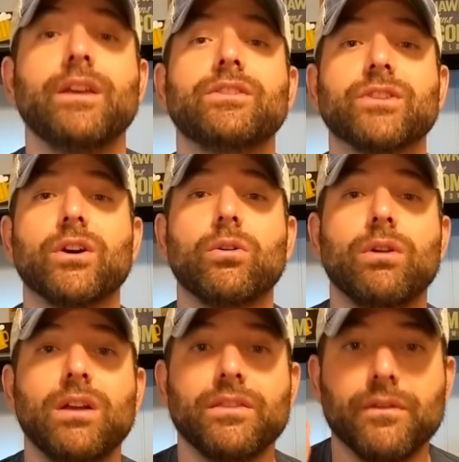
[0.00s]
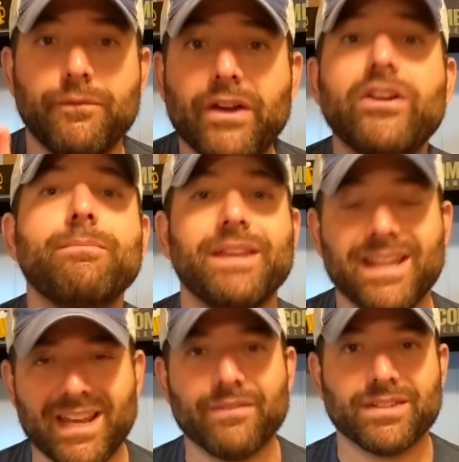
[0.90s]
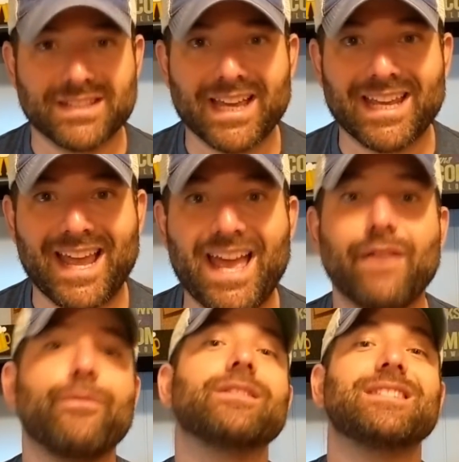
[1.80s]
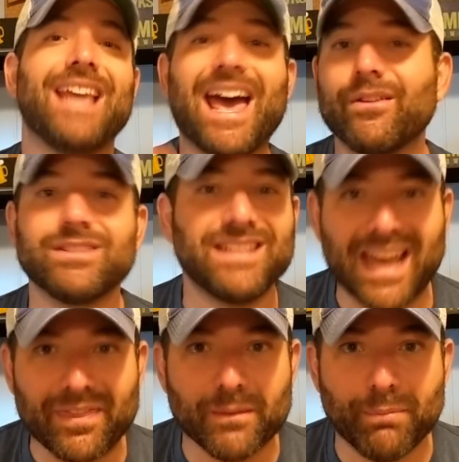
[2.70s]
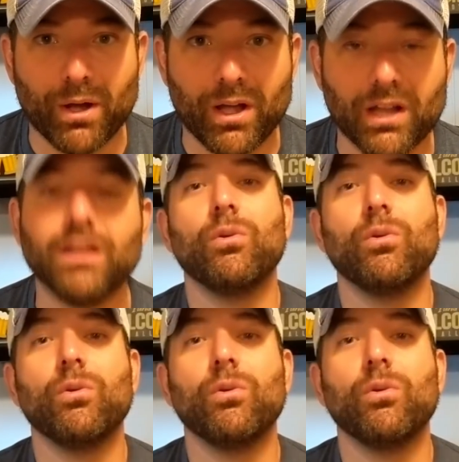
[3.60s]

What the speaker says: So the very beginning of the second half, Seattle's getting the ball.